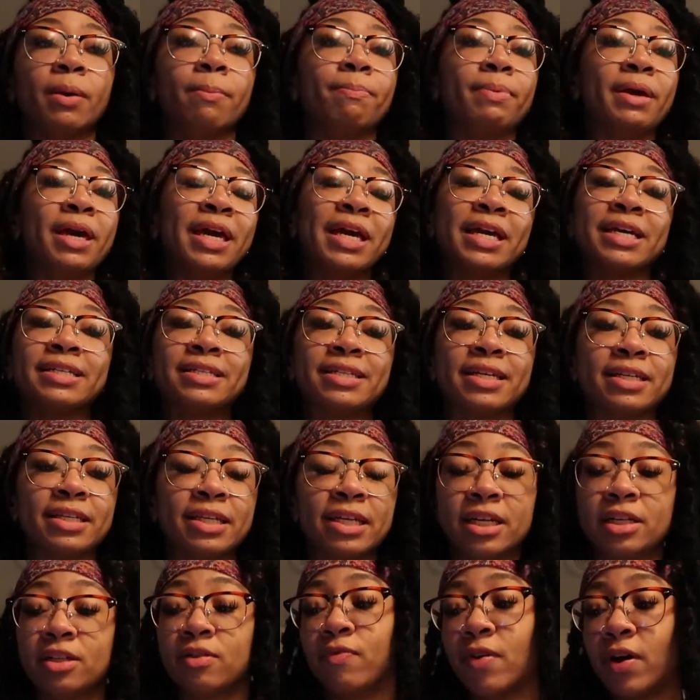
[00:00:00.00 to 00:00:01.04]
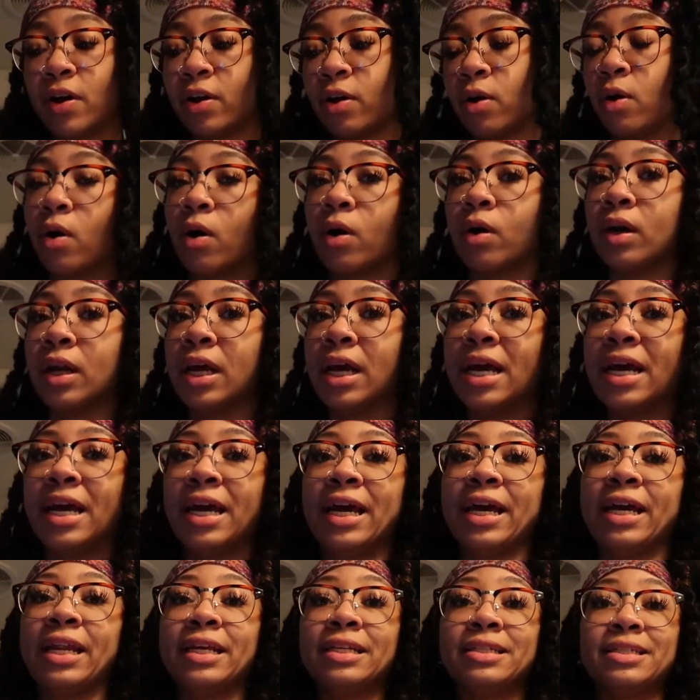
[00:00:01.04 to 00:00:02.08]
being consistent is very hard
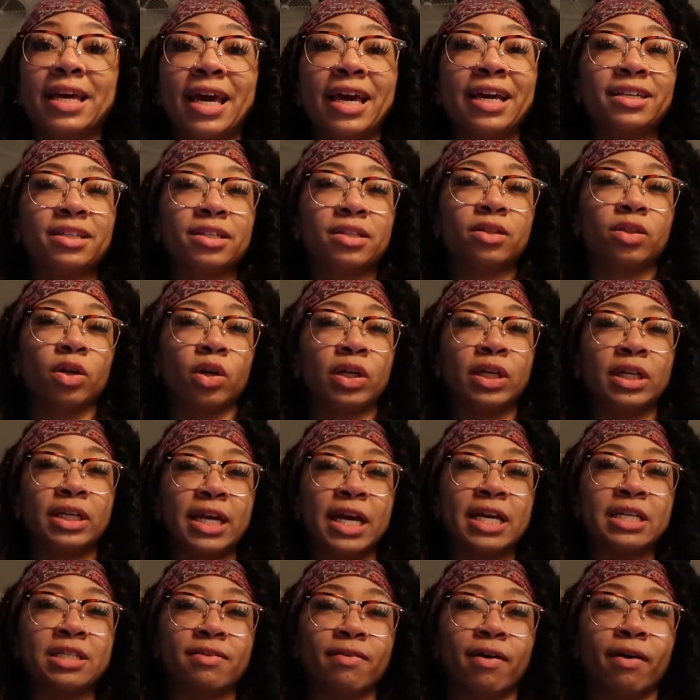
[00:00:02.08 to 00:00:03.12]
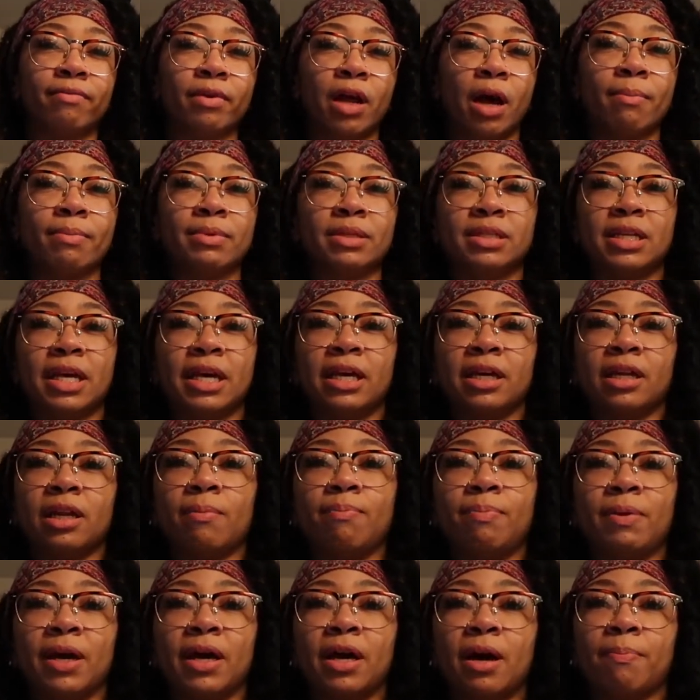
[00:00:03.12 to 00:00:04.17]
and it takes 30 days if i'm not mistaken to
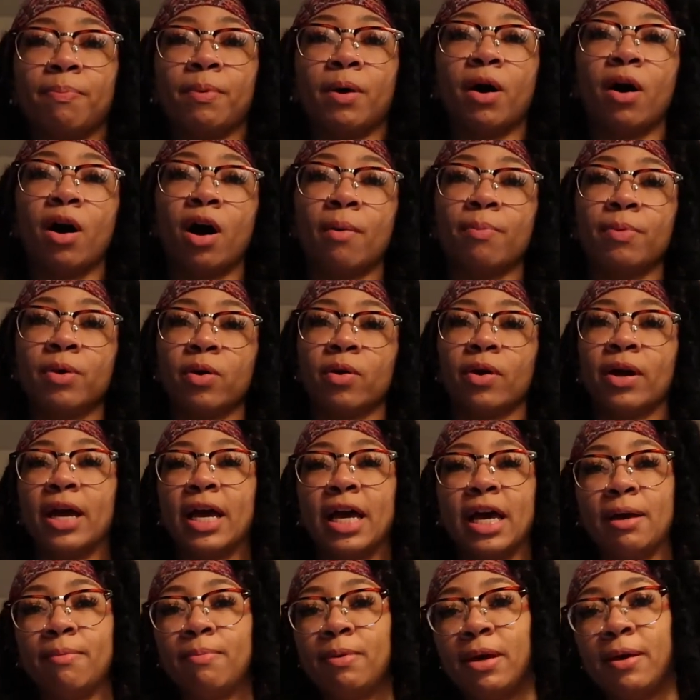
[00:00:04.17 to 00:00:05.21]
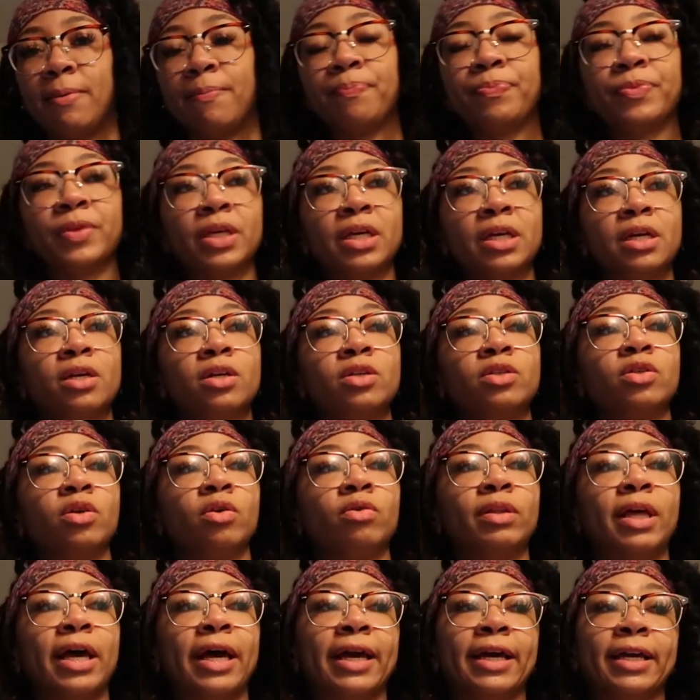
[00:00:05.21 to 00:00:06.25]
pick up a hobby or a habit so
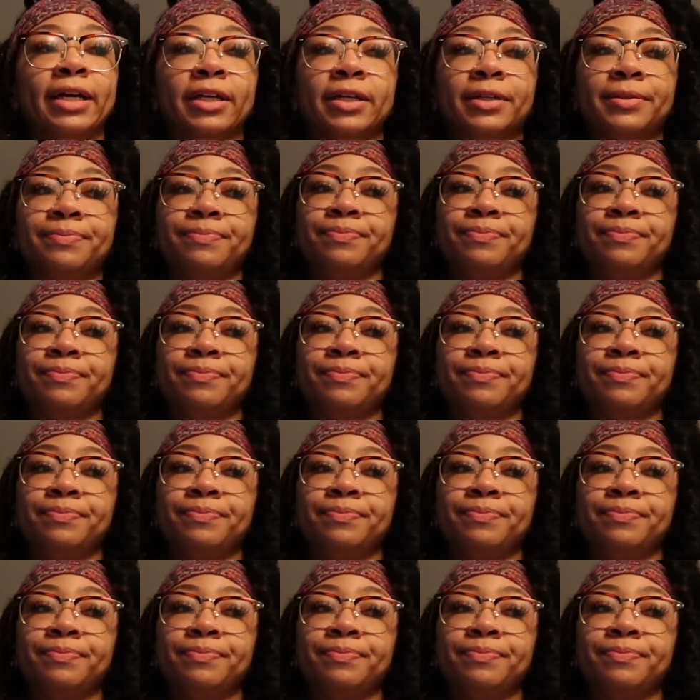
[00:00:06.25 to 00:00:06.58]
like